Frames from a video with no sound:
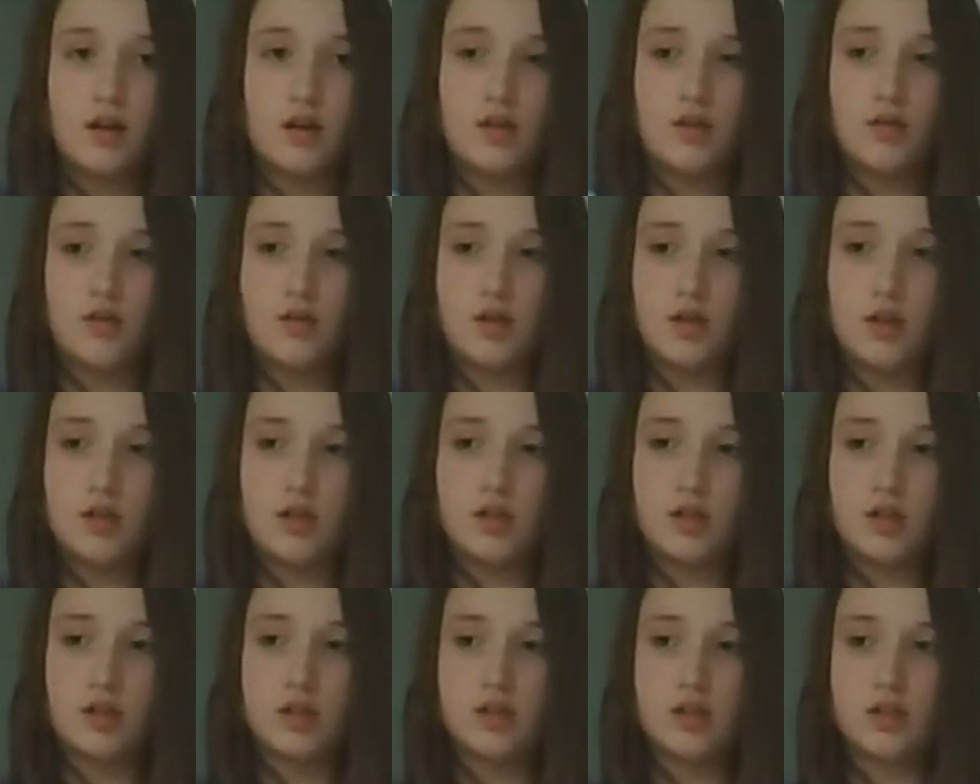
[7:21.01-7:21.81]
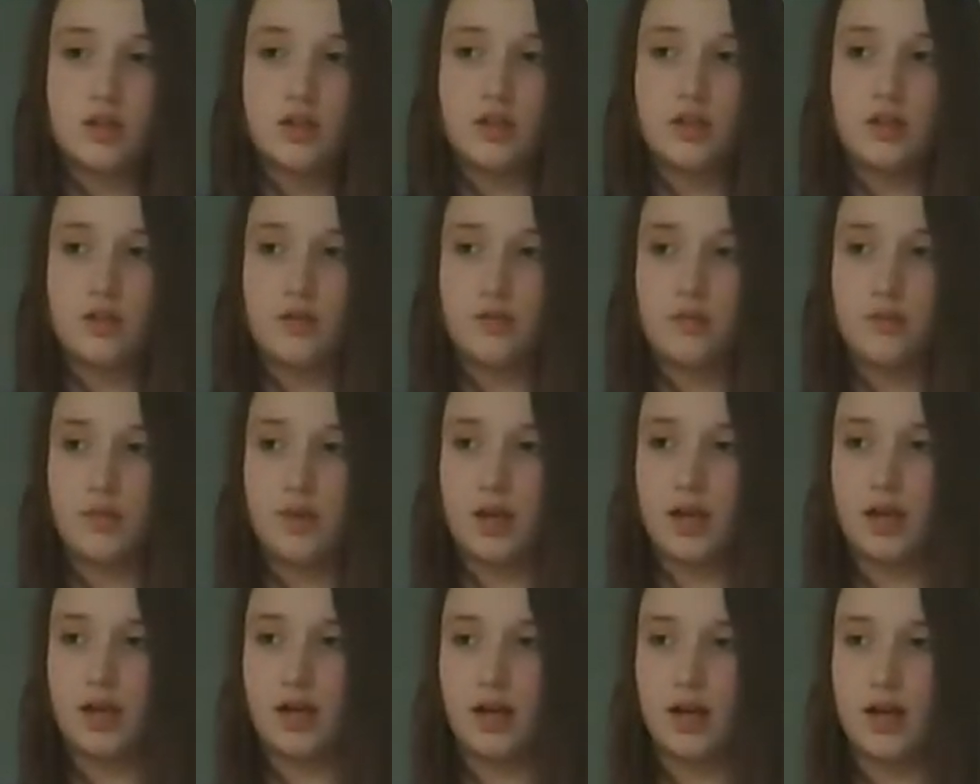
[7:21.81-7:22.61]
you can just
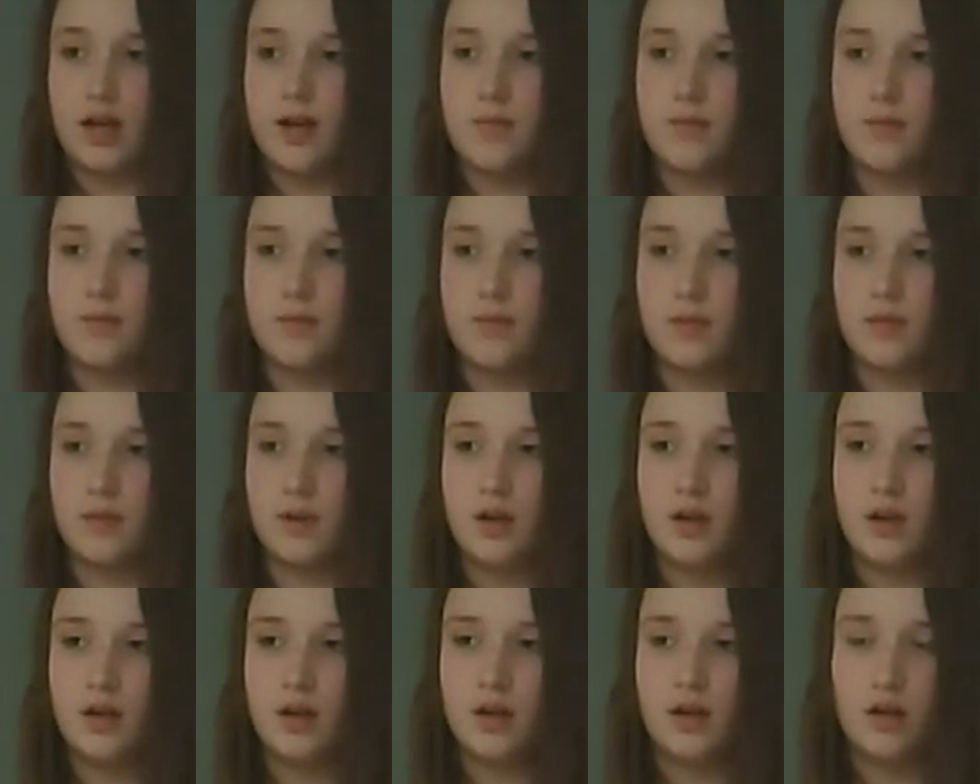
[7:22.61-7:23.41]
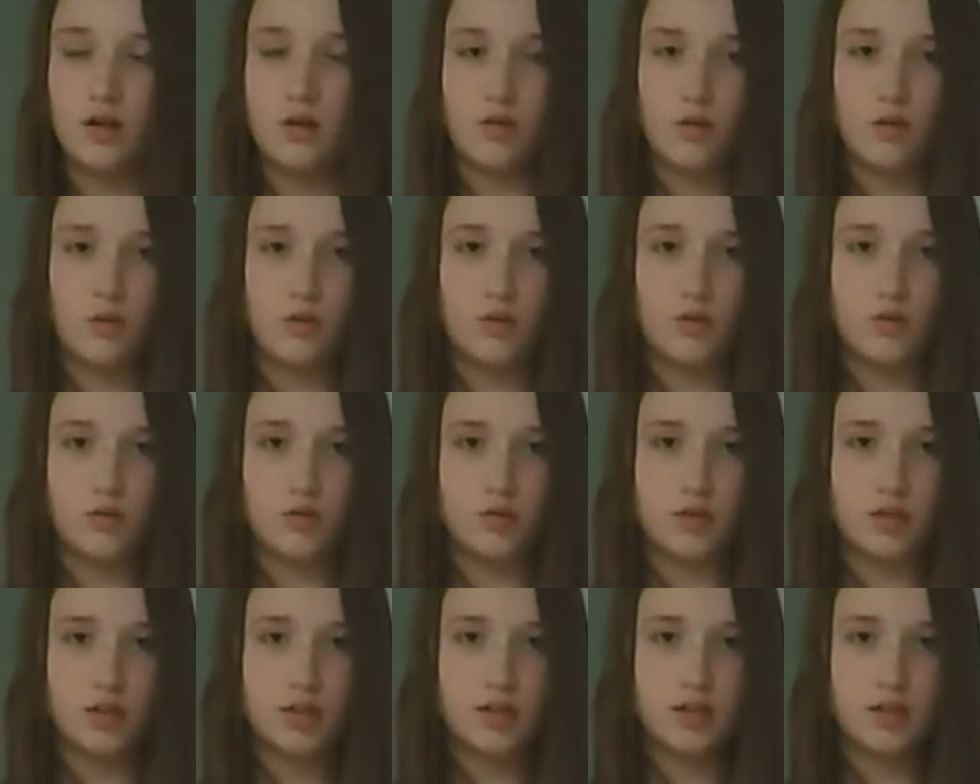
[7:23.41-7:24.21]
pick it up, hold
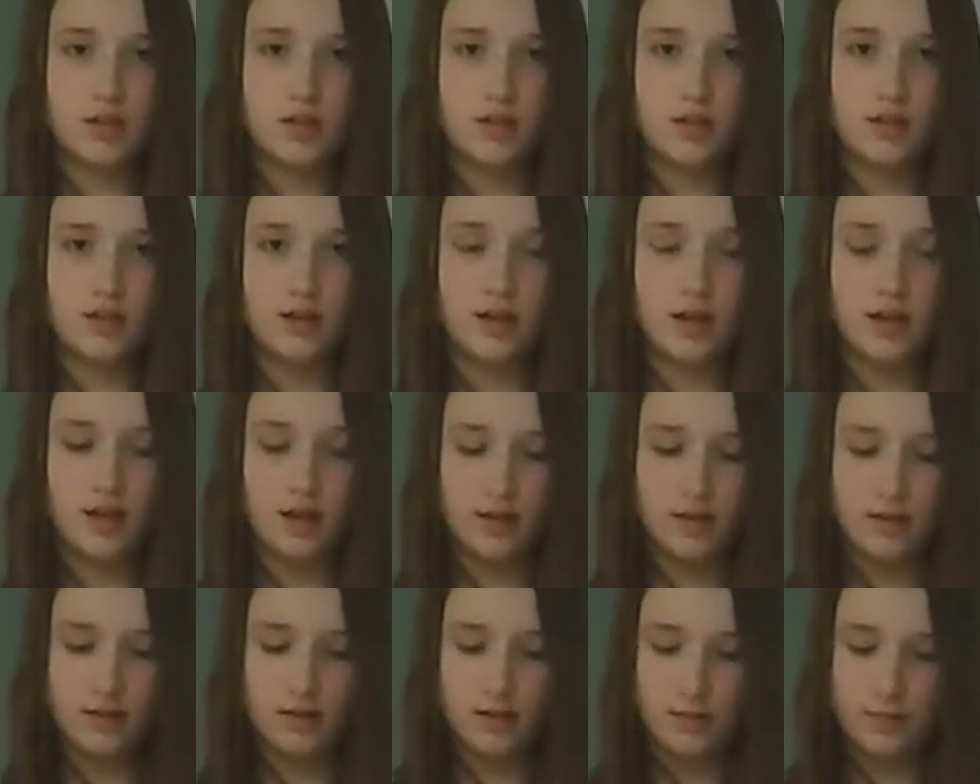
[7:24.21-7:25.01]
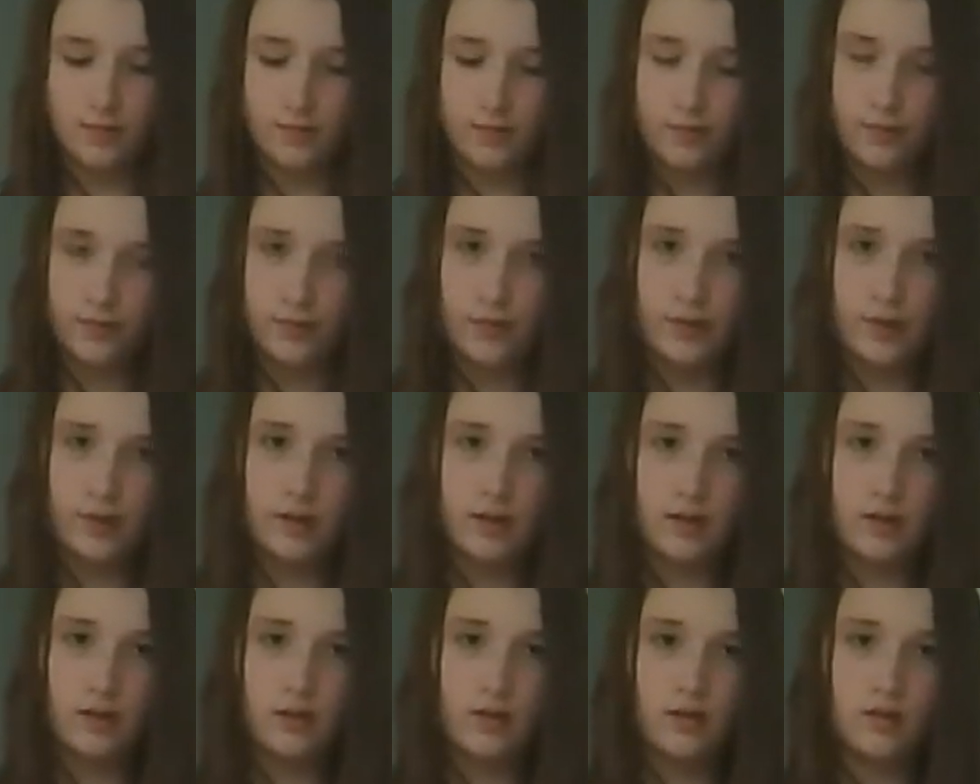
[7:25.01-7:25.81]
with this hand,
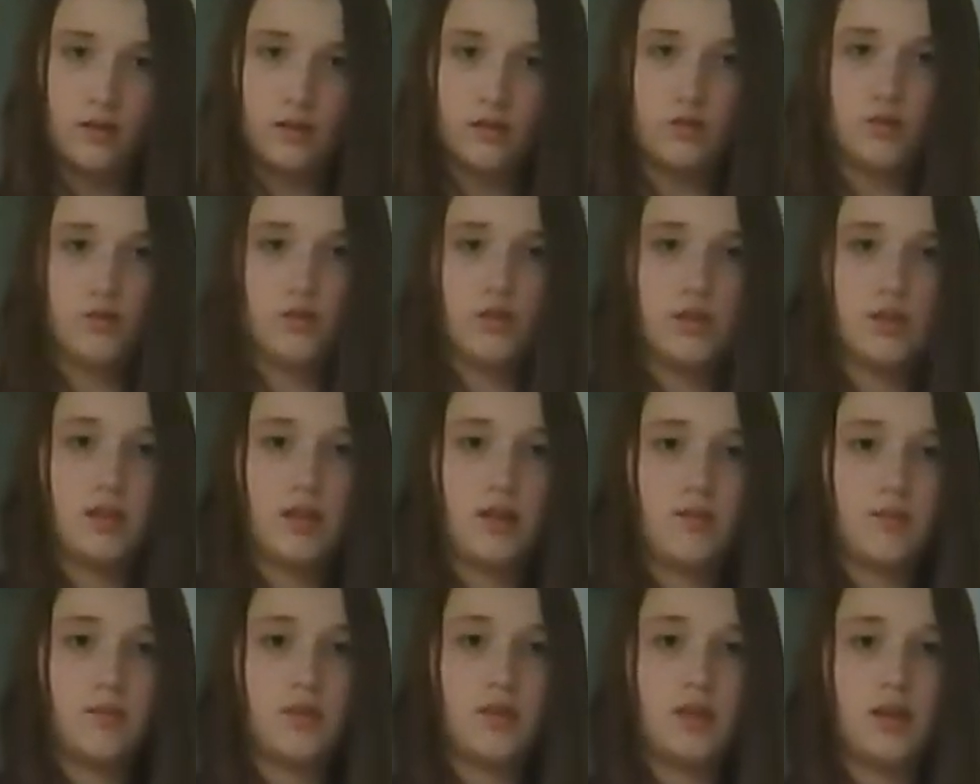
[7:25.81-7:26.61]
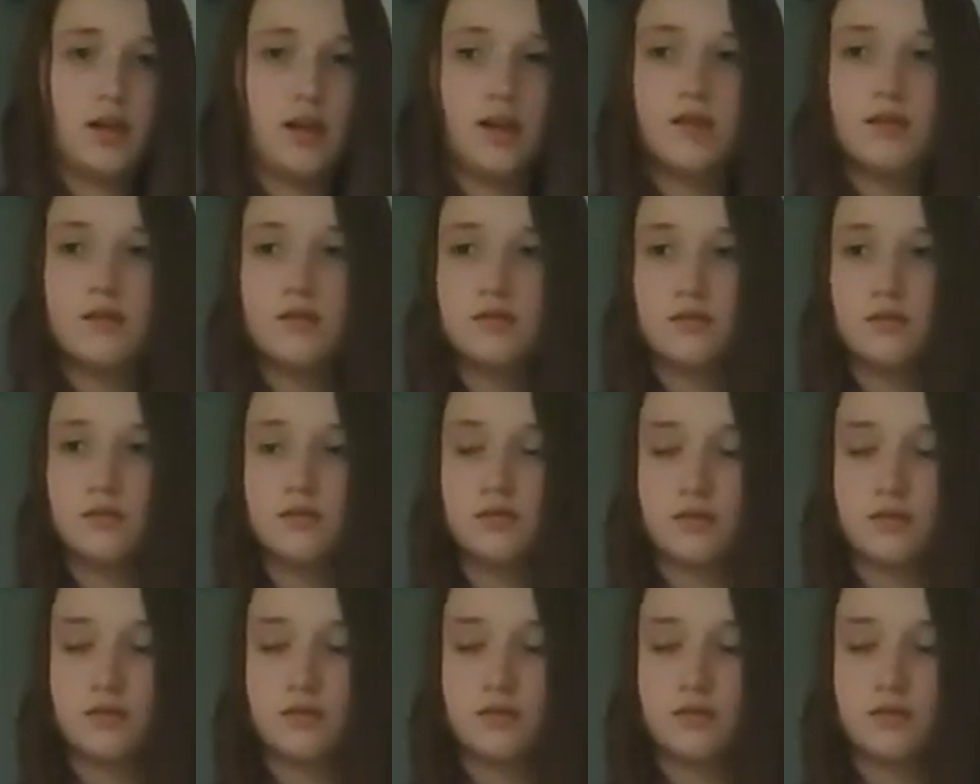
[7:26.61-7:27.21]
do the same thing,